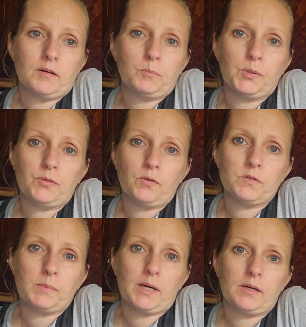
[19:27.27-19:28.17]
I'll put
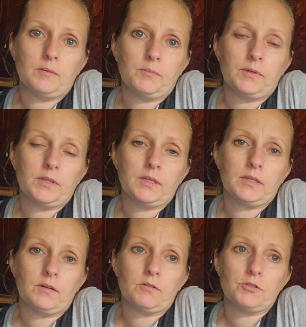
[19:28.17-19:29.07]
those back up when
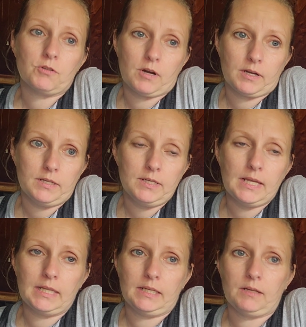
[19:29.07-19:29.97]
they are dried,
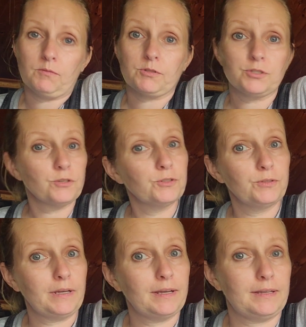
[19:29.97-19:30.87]
and then I will show
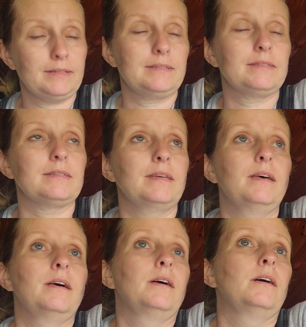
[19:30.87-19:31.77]
you guys
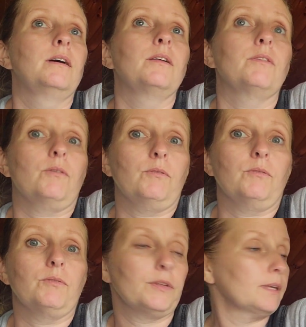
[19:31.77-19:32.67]
the
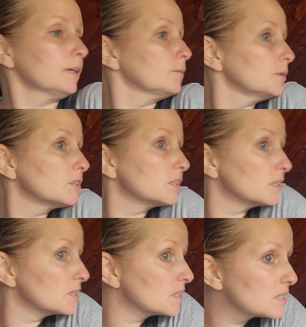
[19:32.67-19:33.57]
whole thing, which
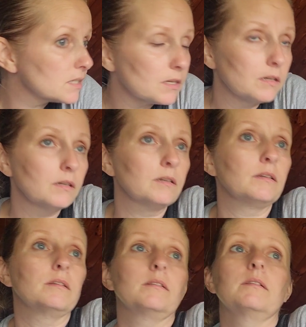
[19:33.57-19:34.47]
is,
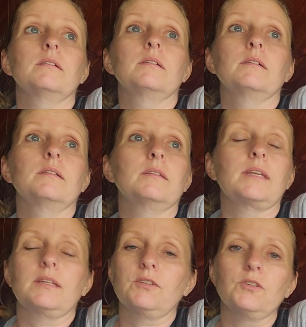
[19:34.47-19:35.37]

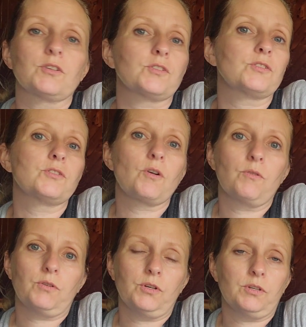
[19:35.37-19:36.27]
it looks
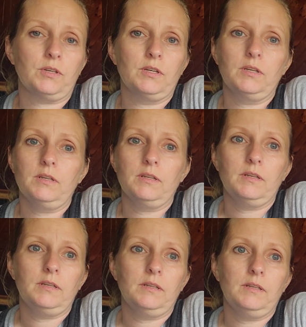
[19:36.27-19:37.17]
so good.
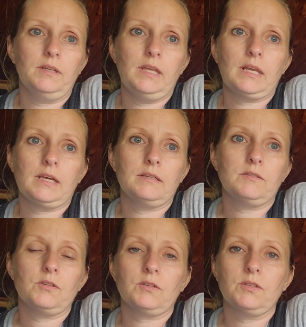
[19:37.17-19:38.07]
And I
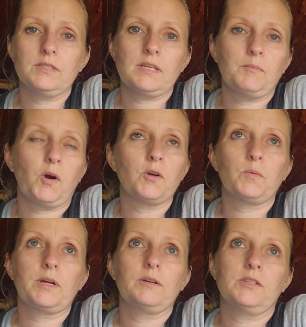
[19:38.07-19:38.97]
took the same
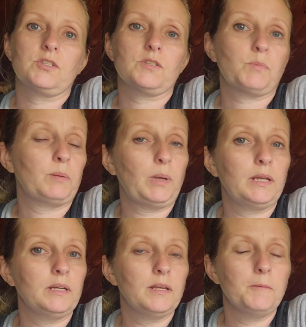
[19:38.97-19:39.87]
hardware and just spray
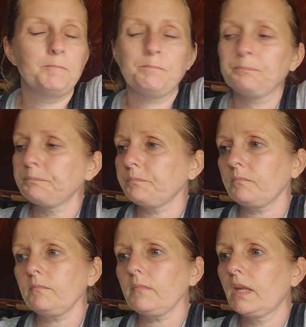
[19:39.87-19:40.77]
painted it.
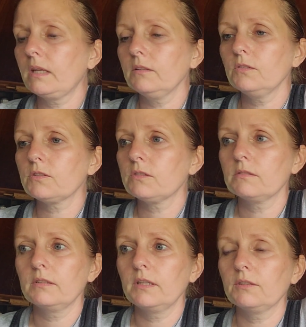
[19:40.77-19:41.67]
It
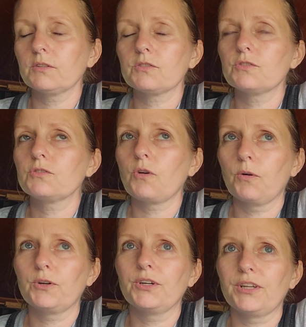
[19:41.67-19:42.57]
looks so
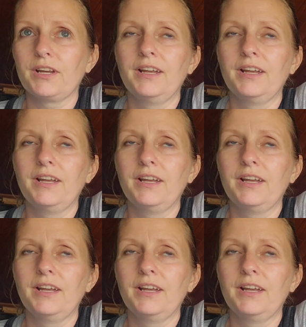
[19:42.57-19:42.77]
good.